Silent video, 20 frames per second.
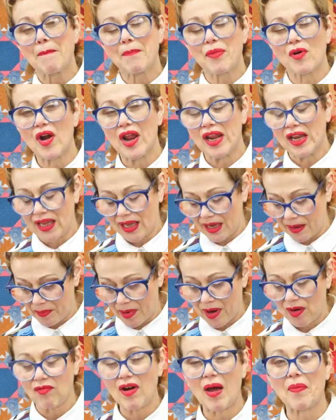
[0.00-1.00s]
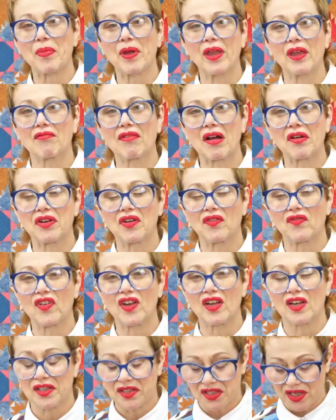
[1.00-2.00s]
break it by wrapping it around your
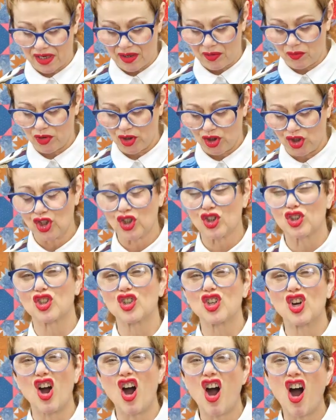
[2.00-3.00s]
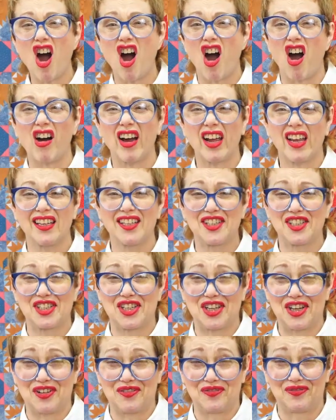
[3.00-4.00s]
fingers, and it would just cut
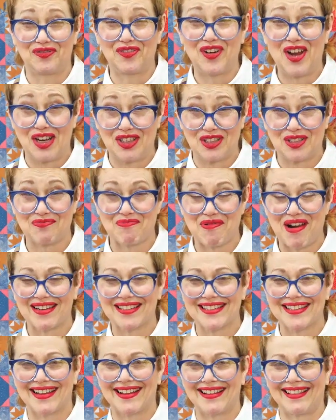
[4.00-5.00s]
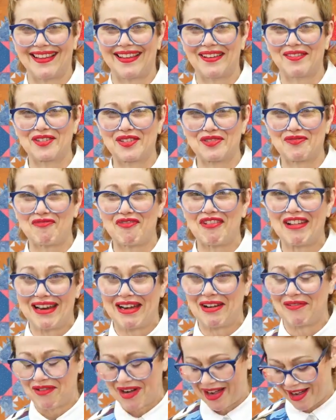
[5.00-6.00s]
into your flesh practically. It was
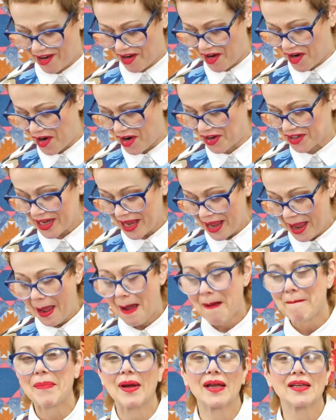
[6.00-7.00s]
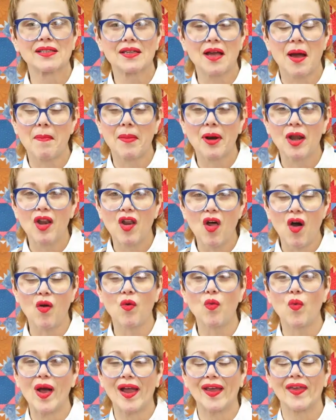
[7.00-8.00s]
really hard, but it's come a
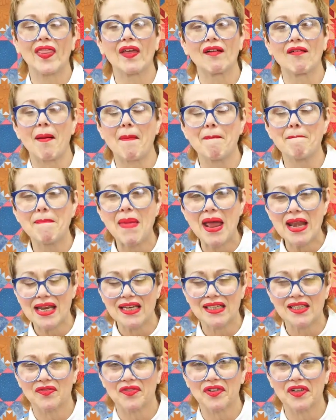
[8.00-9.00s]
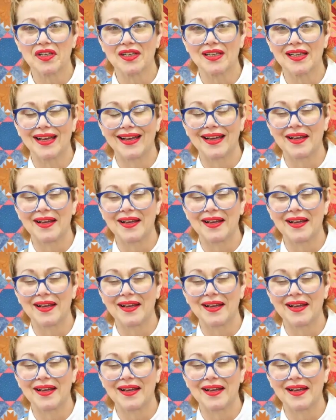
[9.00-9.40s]
long way, and there are many different